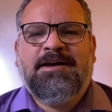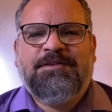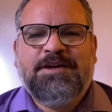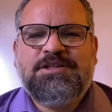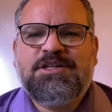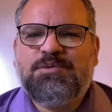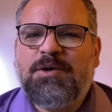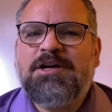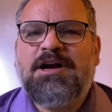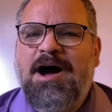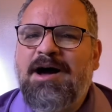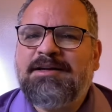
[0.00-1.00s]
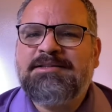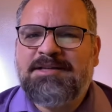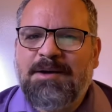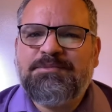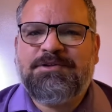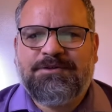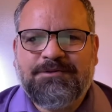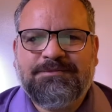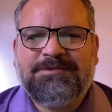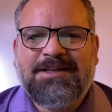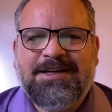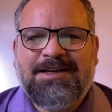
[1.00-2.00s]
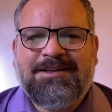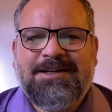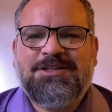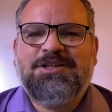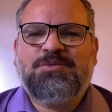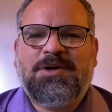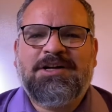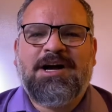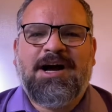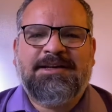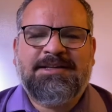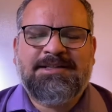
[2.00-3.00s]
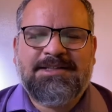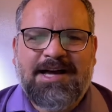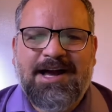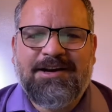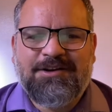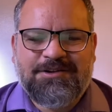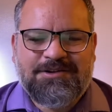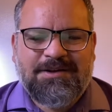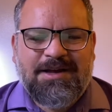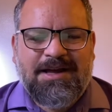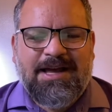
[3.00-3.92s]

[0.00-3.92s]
This is what God is up to. This is what God desires.